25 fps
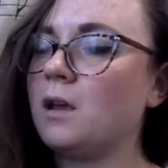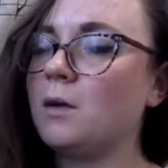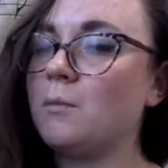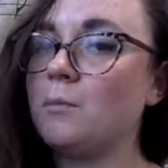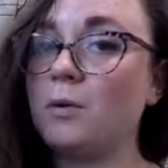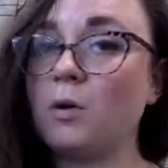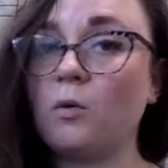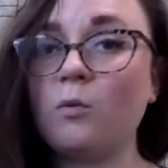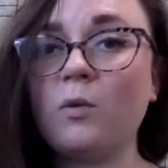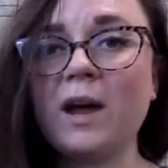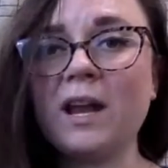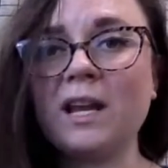
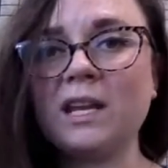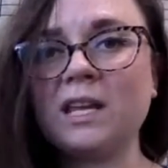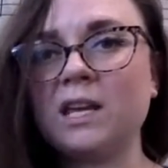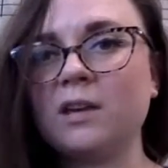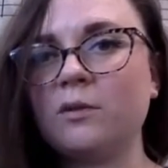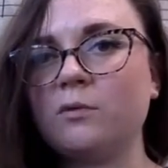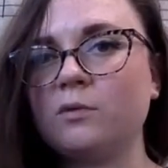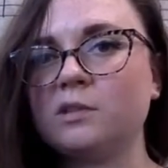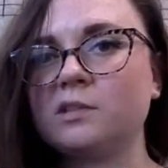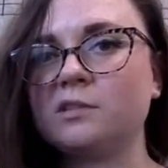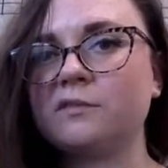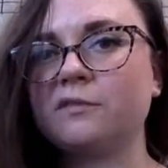But when he
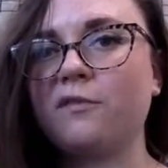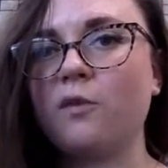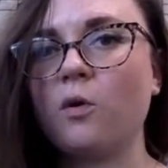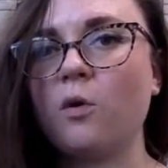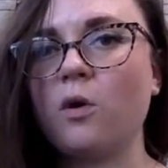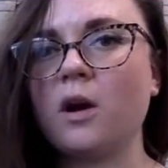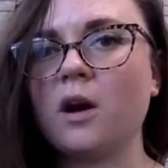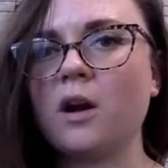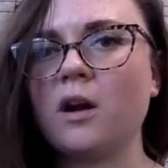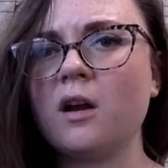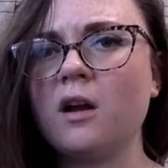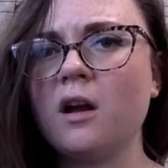was
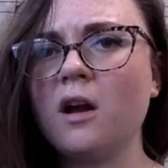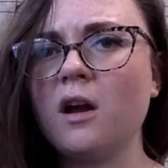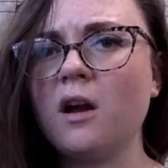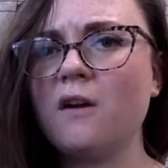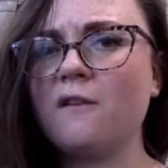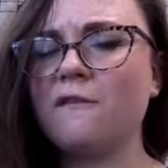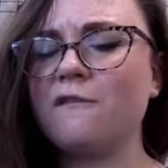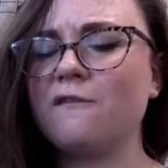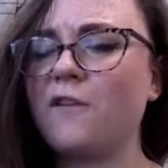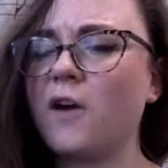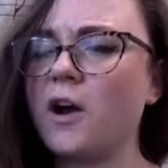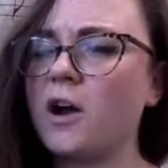four,
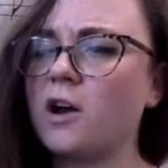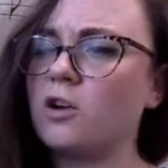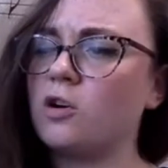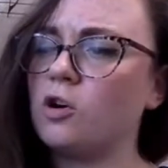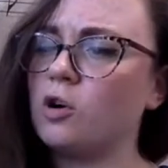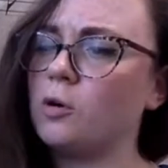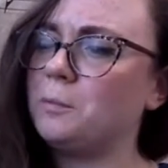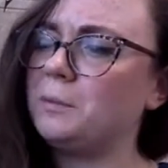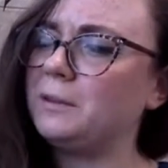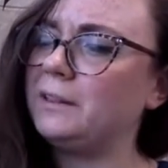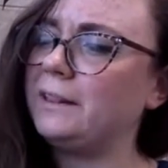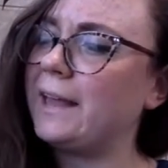
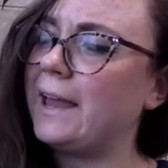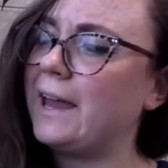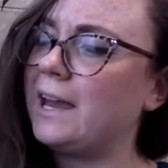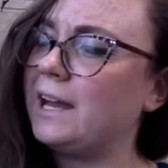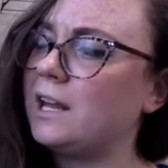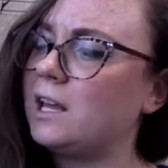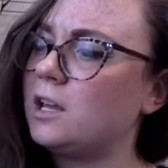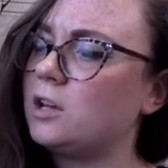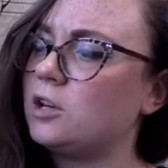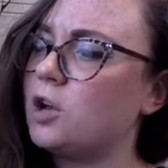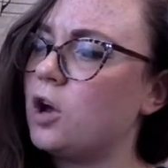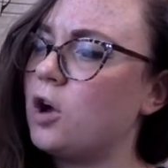Farkle played
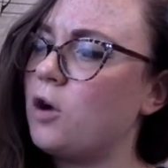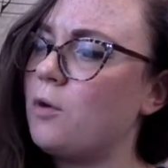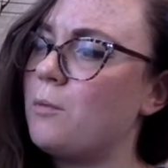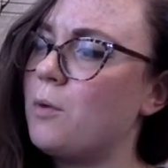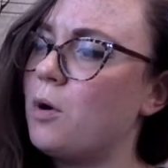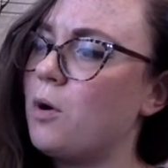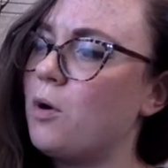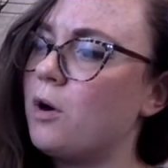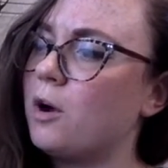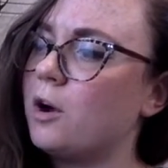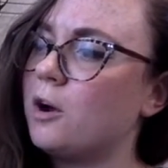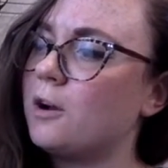it no
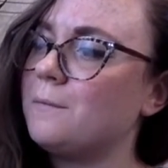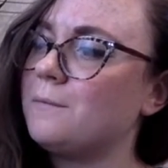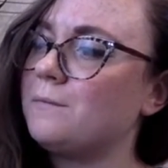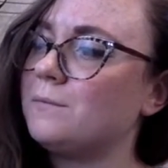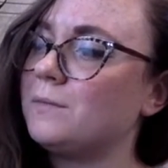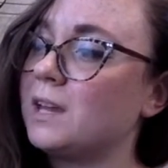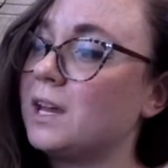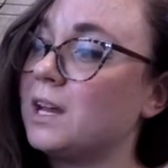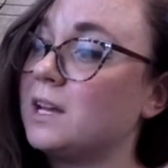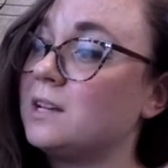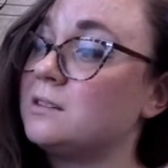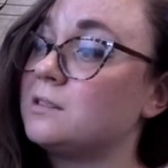more,
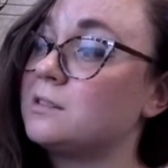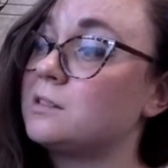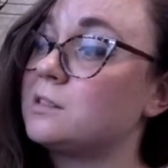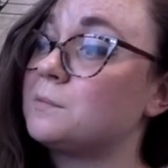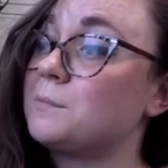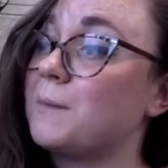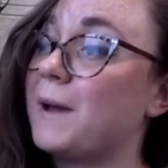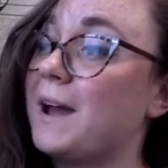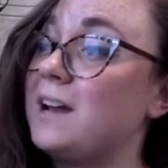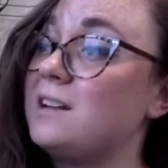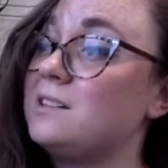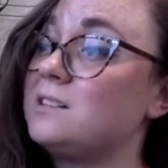in
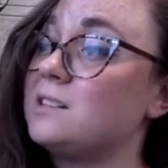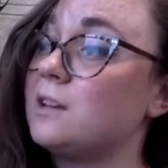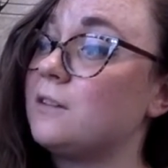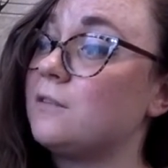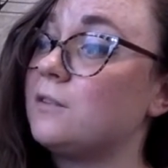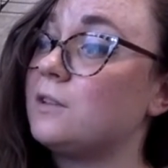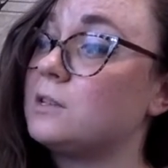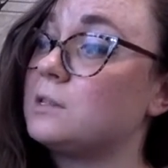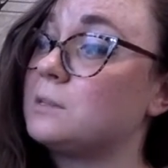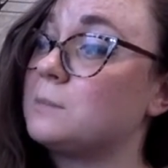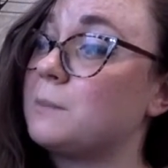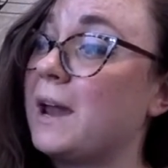spite of
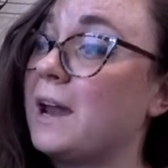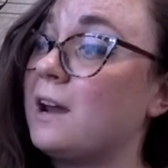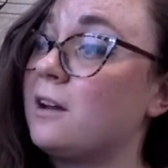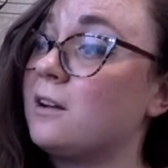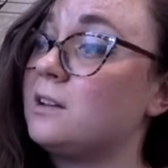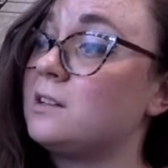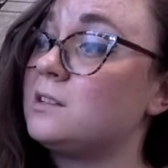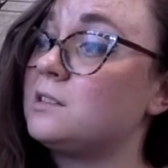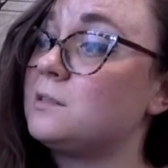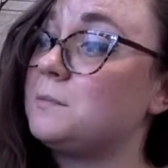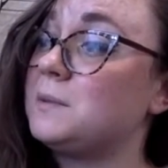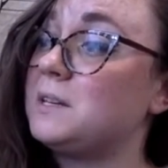his
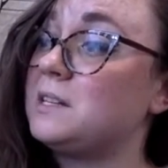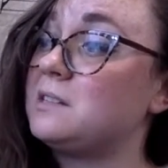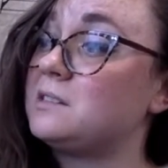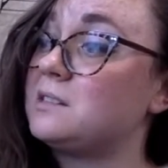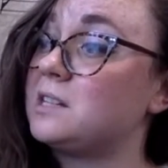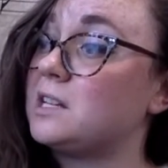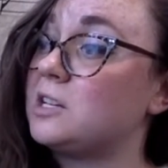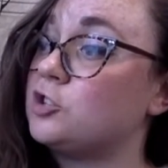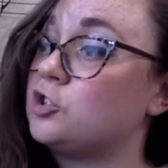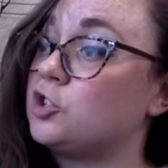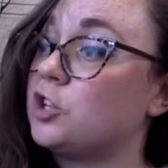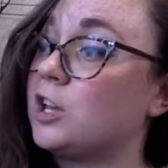parents'
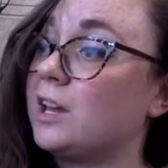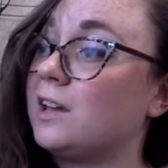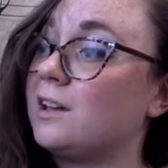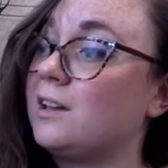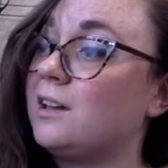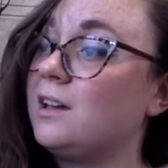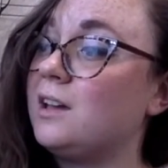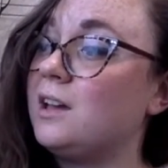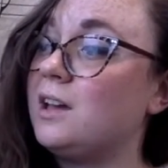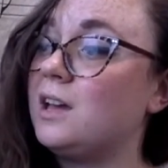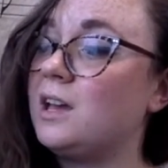beseeching.